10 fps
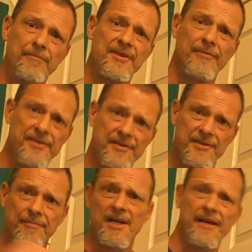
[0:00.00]
She was in
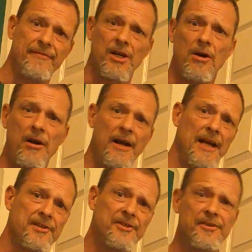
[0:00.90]
some kind of a car
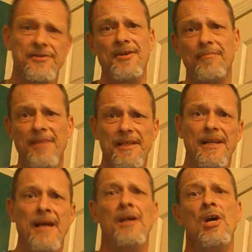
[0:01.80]
accident or something like
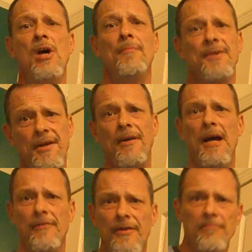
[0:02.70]
that. But they're
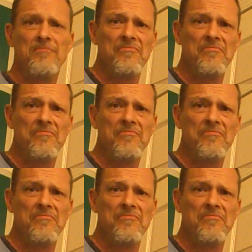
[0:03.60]
out,